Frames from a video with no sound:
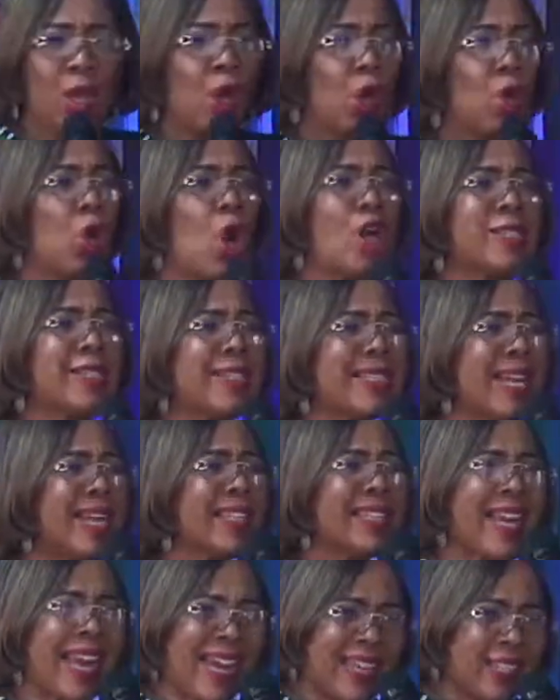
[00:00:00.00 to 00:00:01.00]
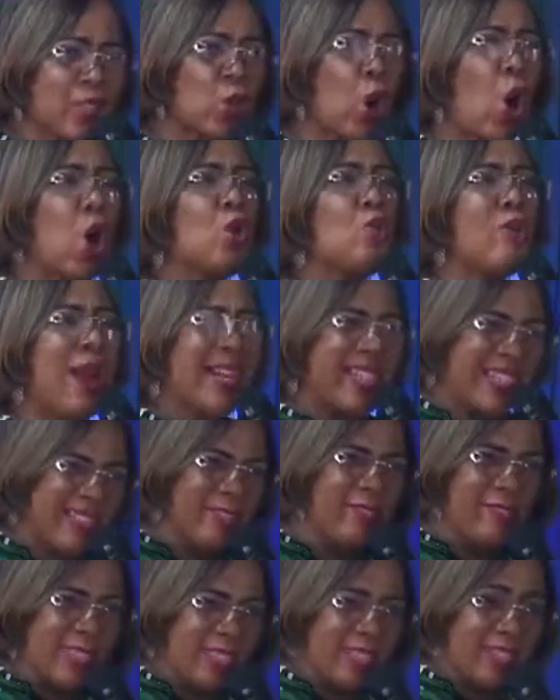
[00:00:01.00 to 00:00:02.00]
God says it's already
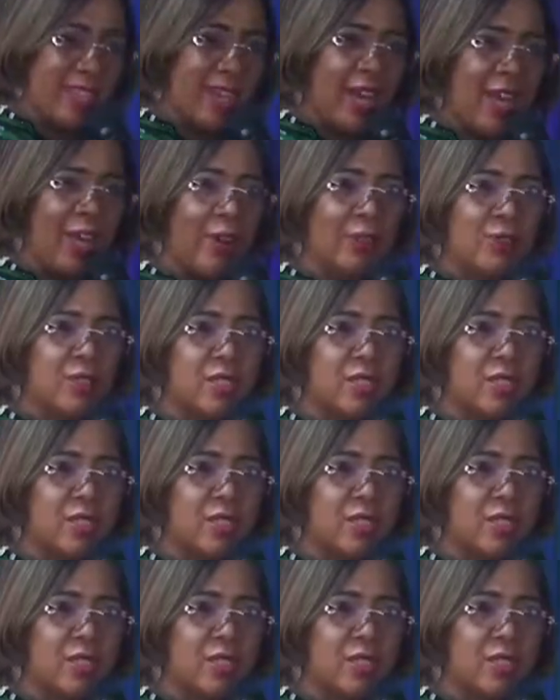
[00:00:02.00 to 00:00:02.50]
reserved.